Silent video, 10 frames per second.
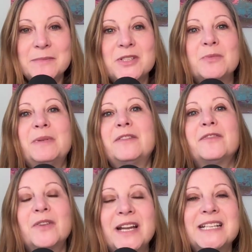
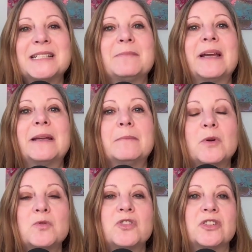befriend my
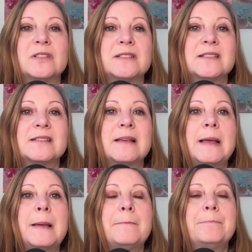emotions,
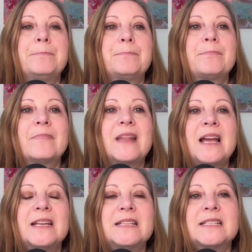
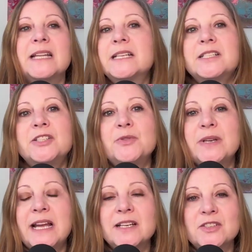I decided to do an
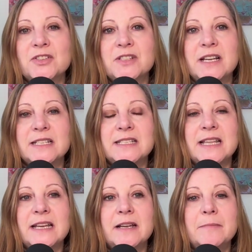exercise
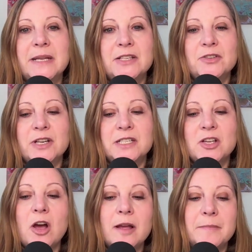that a mentor had
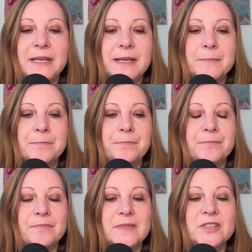taught me
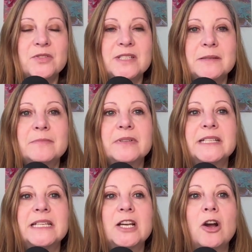to
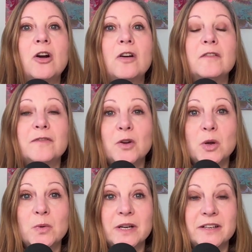simply call
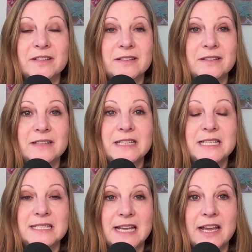forward
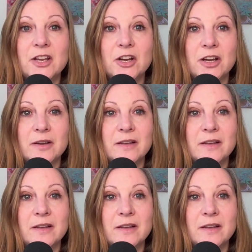this anger.